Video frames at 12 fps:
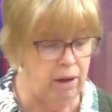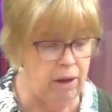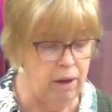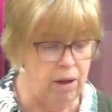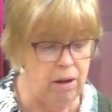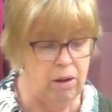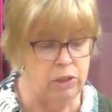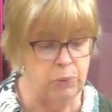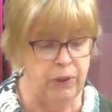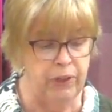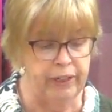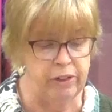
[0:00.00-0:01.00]
hard
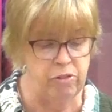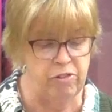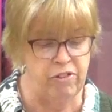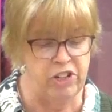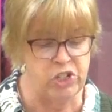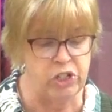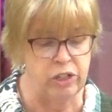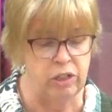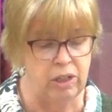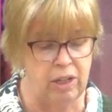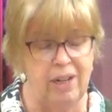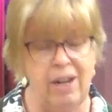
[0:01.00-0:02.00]
work and revision
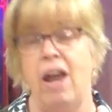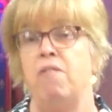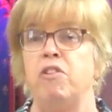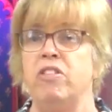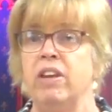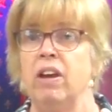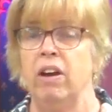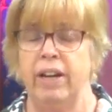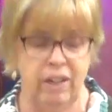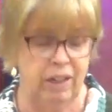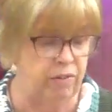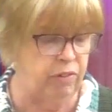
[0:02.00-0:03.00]
and everything I
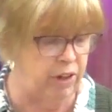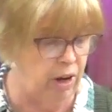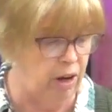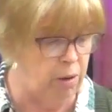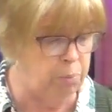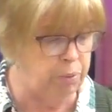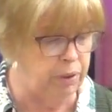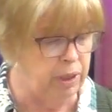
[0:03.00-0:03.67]
had given up